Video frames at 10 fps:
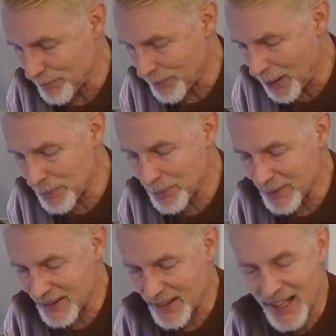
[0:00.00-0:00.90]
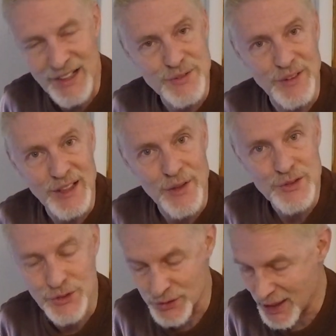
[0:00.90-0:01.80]
probably the next video,
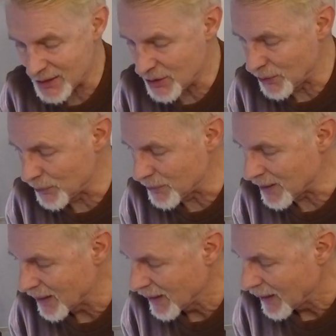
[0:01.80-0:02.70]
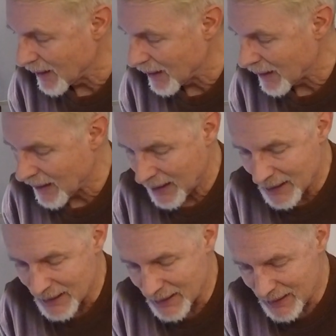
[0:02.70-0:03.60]
so stay tuned.
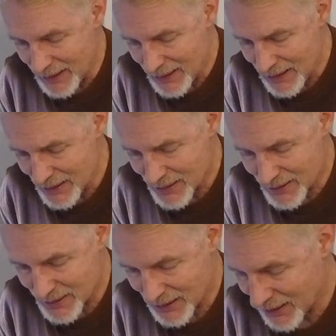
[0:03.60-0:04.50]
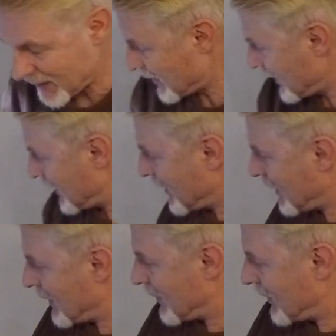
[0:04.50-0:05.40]
These
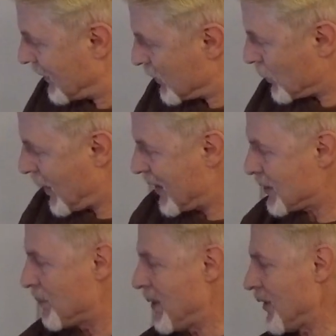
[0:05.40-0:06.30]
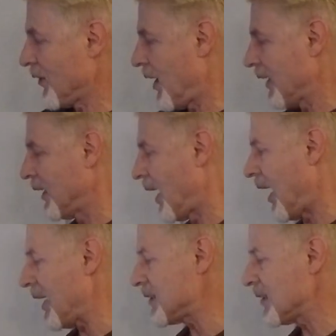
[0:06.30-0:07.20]
transmitter I
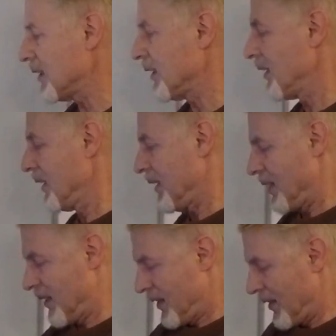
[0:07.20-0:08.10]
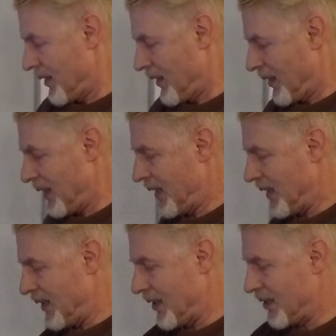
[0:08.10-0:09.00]
got
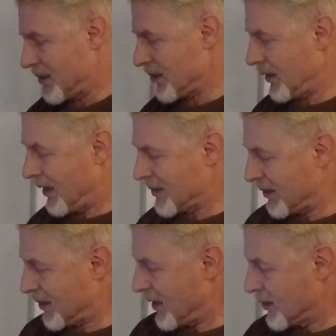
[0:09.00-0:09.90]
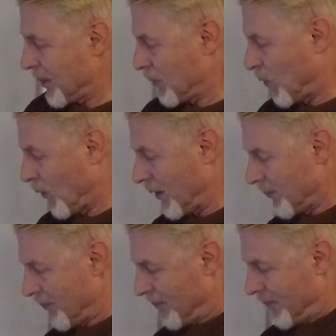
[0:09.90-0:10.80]
is, as I said, a dumb core,
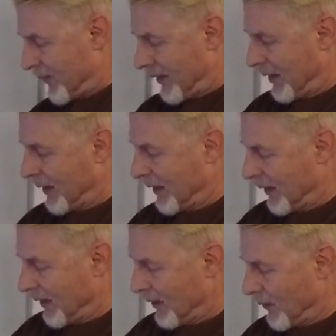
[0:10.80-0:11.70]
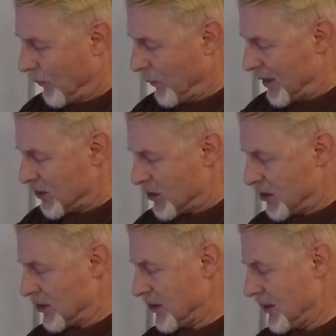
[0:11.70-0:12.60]

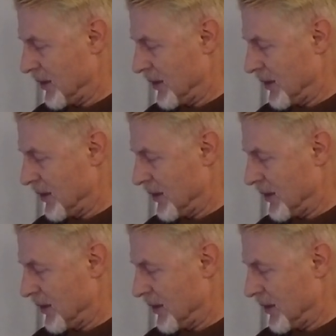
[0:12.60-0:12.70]
which